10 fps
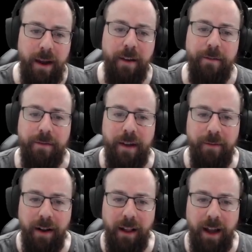if
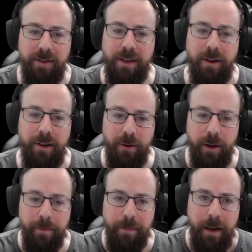it allows you to do
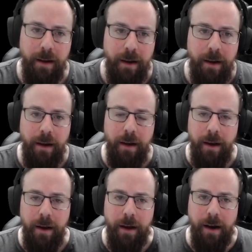it.
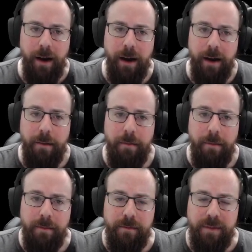
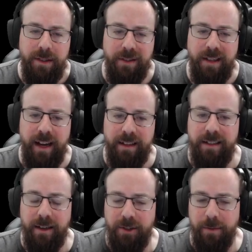So it's not
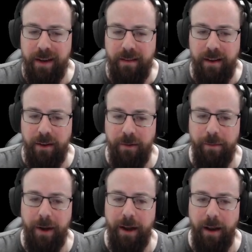such a big deal,
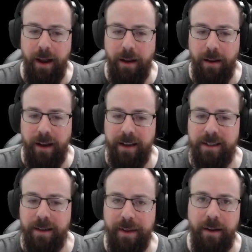but it
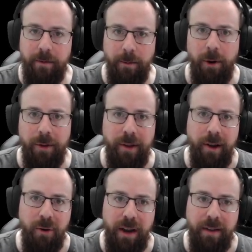is something worth
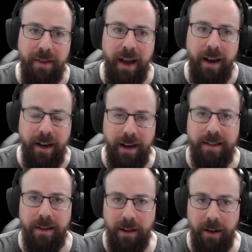noting that it
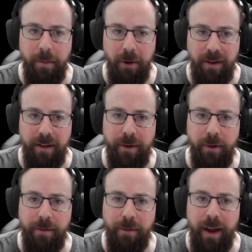is a little more
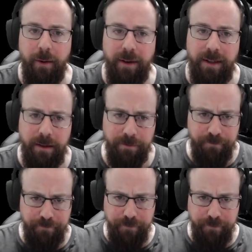difficult for that reason.